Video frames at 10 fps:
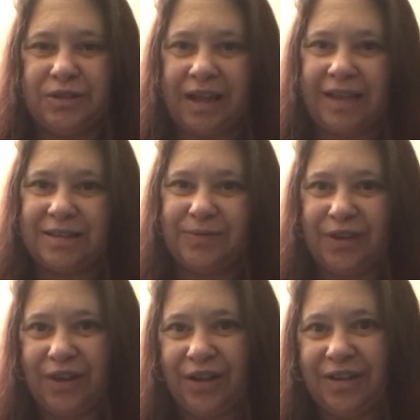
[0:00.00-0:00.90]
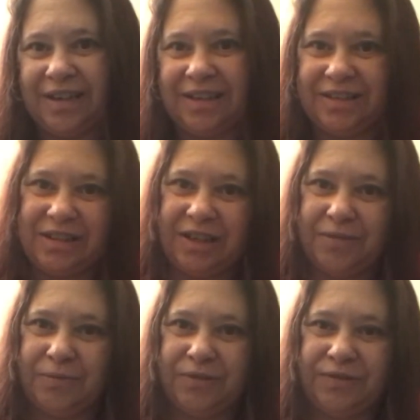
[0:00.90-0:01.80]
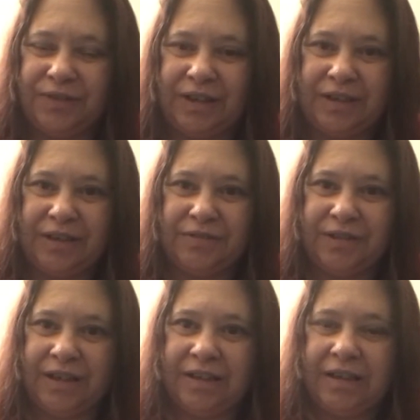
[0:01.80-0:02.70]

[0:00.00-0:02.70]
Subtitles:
get some gardening done and one thing another.